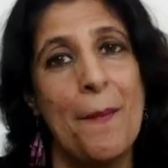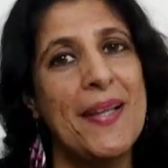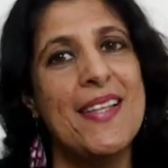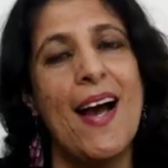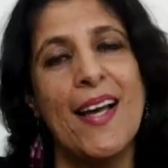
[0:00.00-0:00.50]

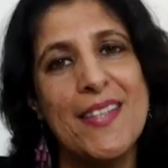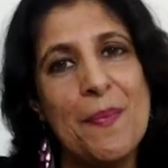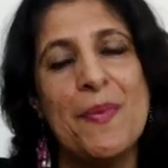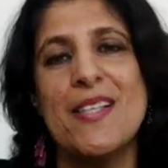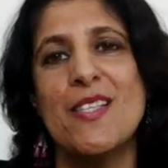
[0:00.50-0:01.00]
But the other
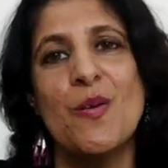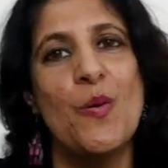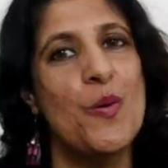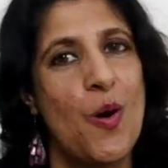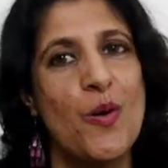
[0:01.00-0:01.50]
person
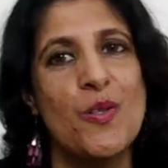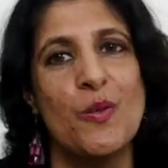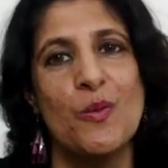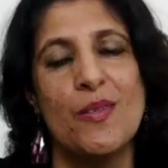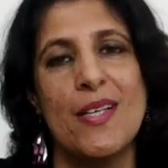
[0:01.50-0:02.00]
who wronged
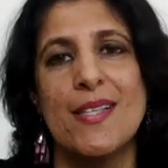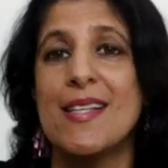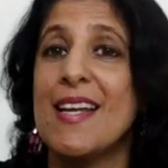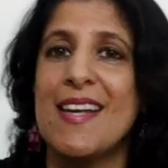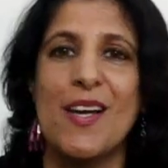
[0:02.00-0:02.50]
you is
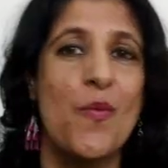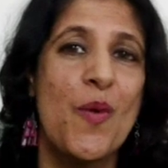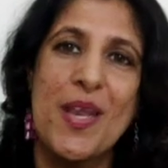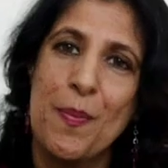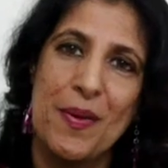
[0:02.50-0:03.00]
leading a
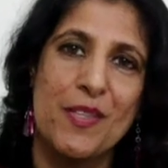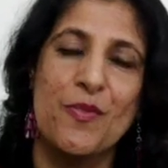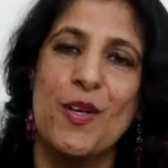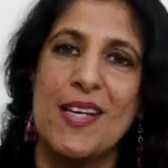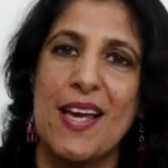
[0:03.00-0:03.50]
very
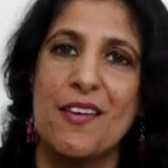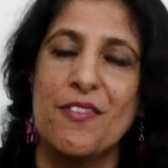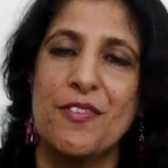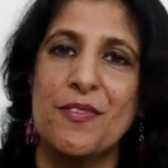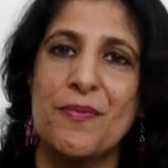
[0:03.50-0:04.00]
peaceful life.
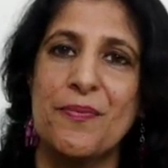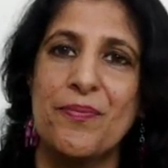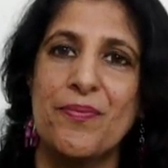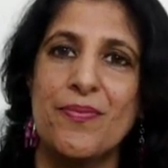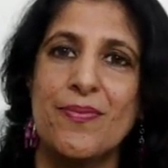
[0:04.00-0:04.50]

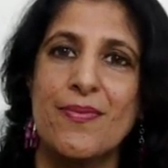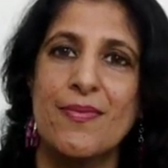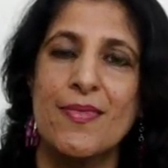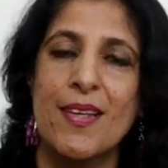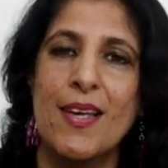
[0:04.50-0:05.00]

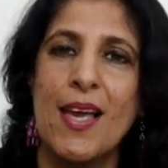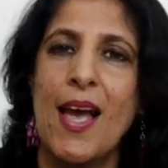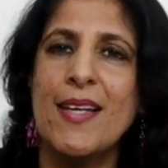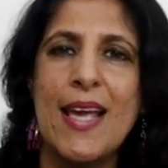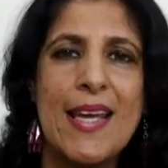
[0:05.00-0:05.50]

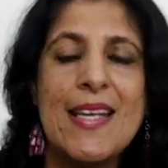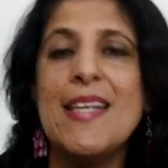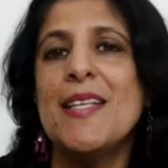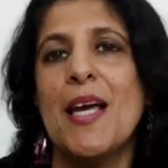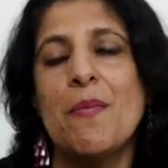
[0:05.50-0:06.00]
And
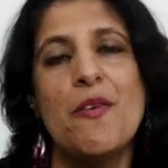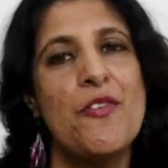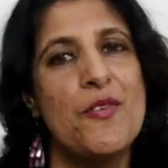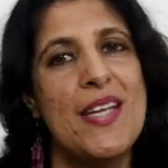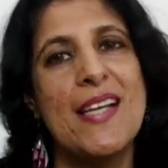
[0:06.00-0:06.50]
any time if
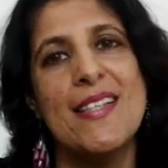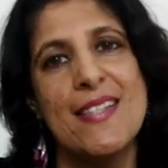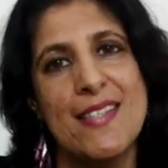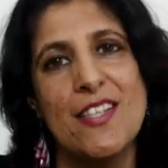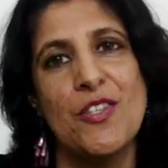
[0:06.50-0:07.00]
you take a
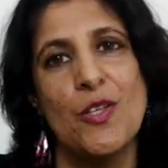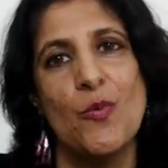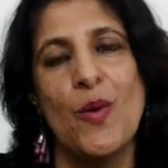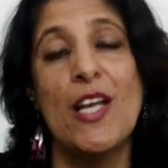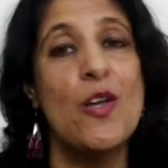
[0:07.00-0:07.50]

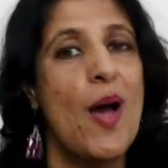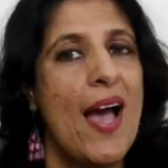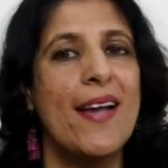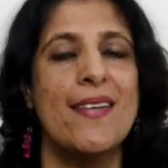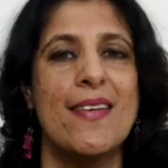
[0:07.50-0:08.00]
decision while you're
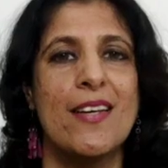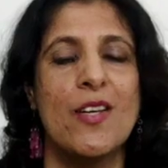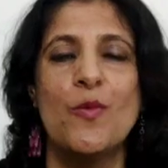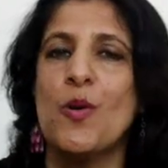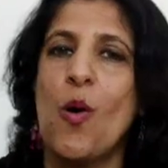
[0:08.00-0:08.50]
angry,
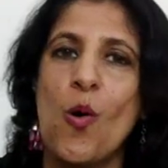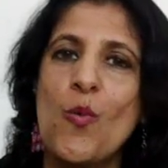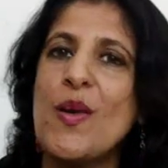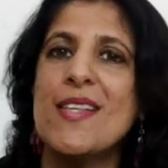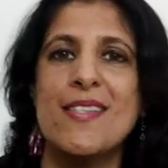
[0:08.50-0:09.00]
it would
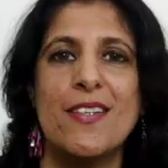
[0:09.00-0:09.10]
always